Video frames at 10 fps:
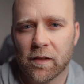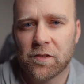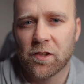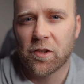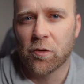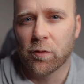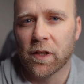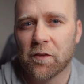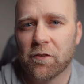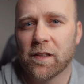It's just a
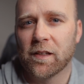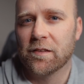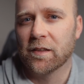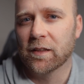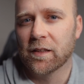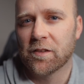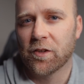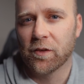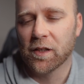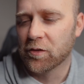really fantastic lens.
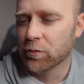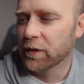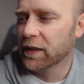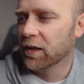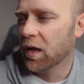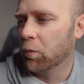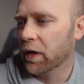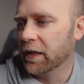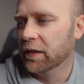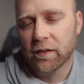So it's really
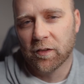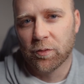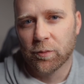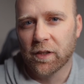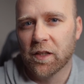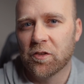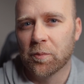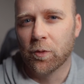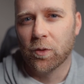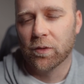lightweight, it's really
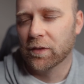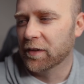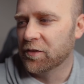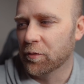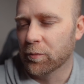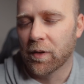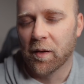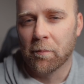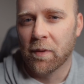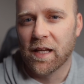small, it's an
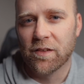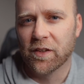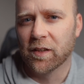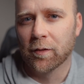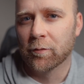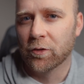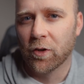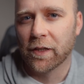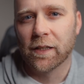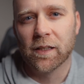amazing
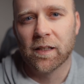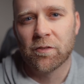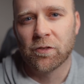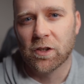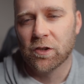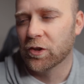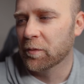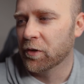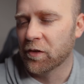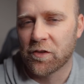vlogging lens for
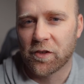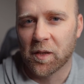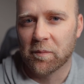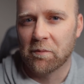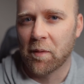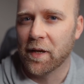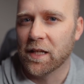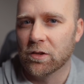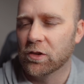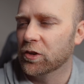YouTube. So this is going to be my
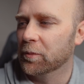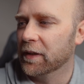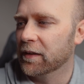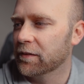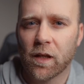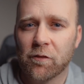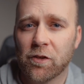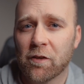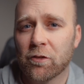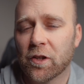main YouTube lens. If
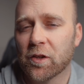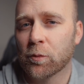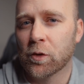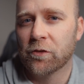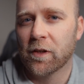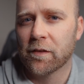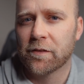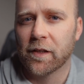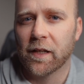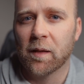you have a look at the raw files
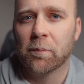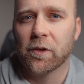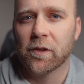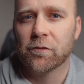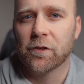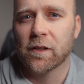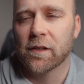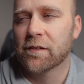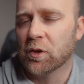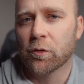that I uploaded for you
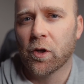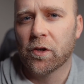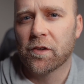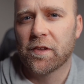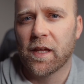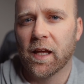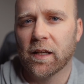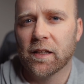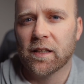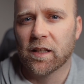guys, you'll notice
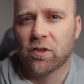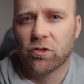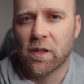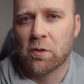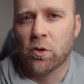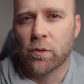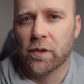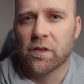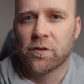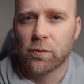that in the extreme
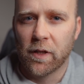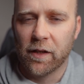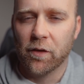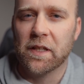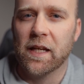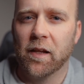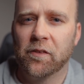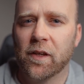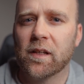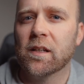corners, right on the
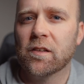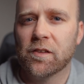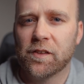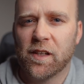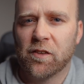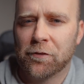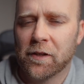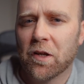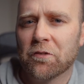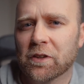outside edges, it does
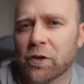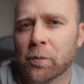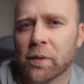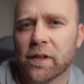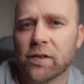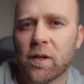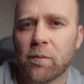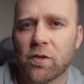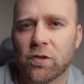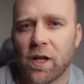fade off a little bit in
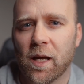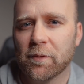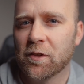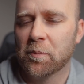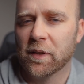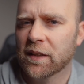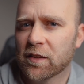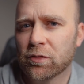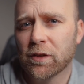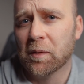terms of sharpness, but
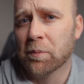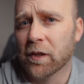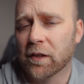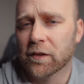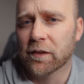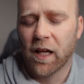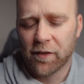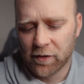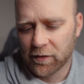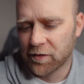it's really pretty good. I
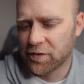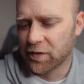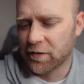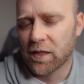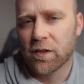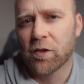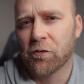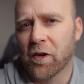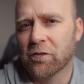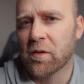think the
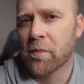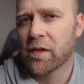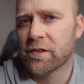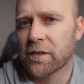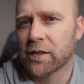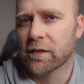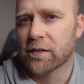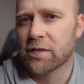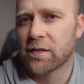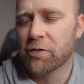16-35G Master
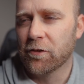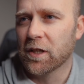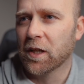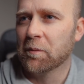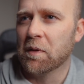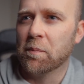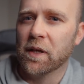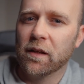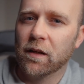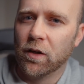is definitely going to be
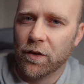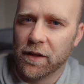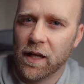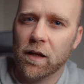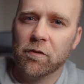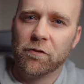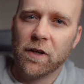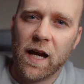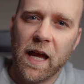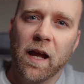better on that
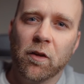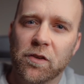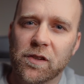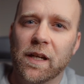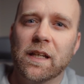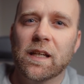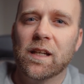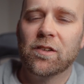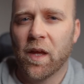far outside edge.